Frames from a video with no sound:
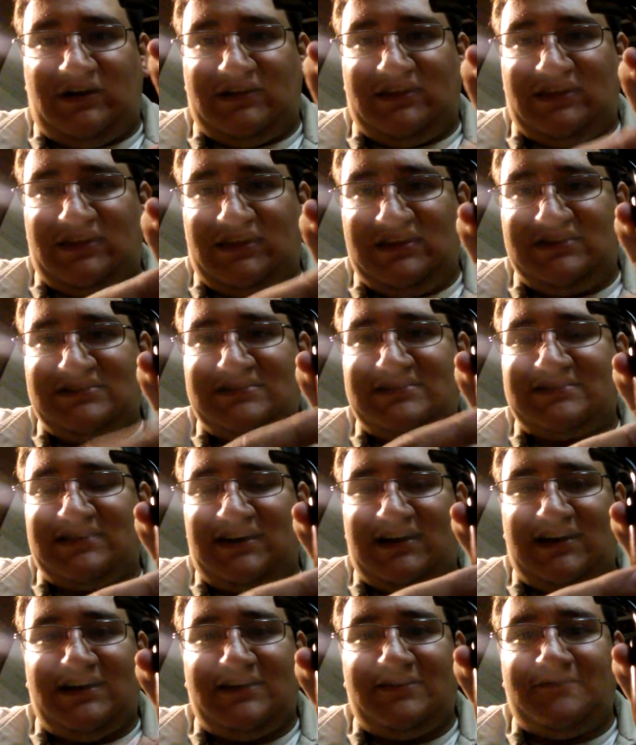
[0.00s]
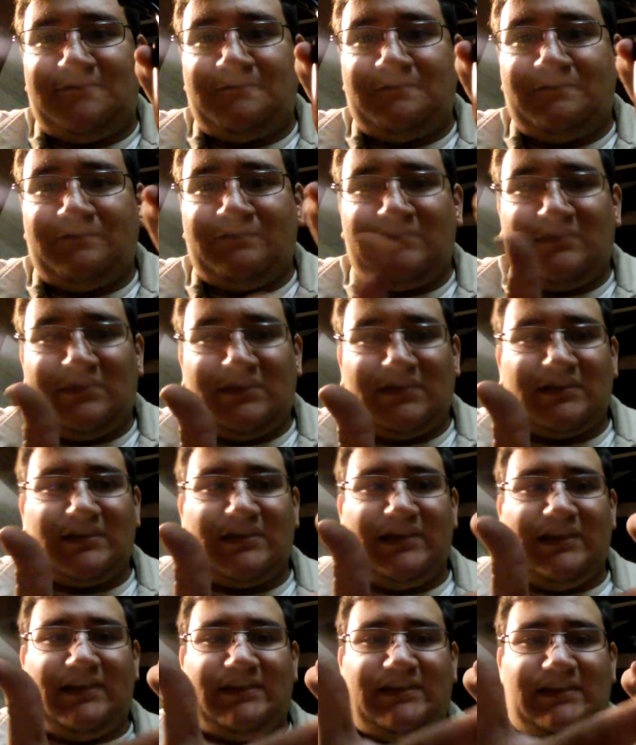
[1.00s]
on this side.
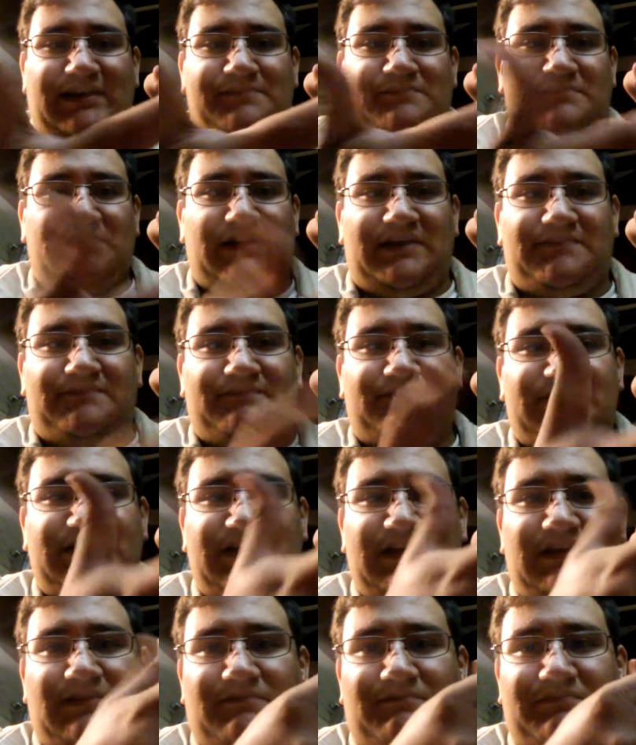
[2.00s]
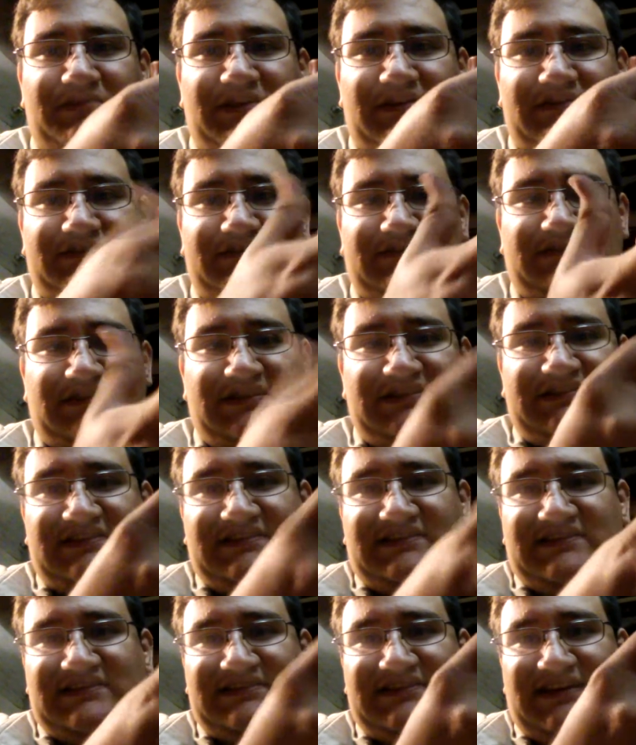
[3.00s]
And I'm seeing, because this
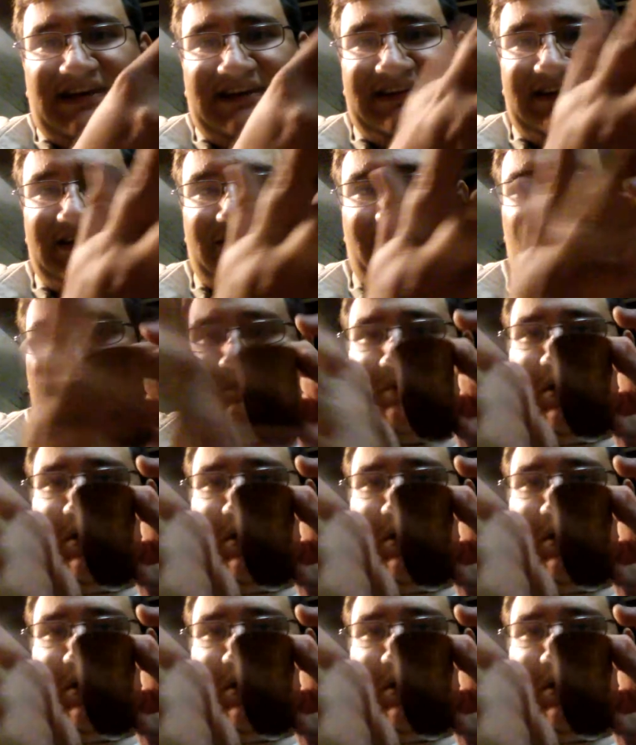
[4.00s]
is the side that your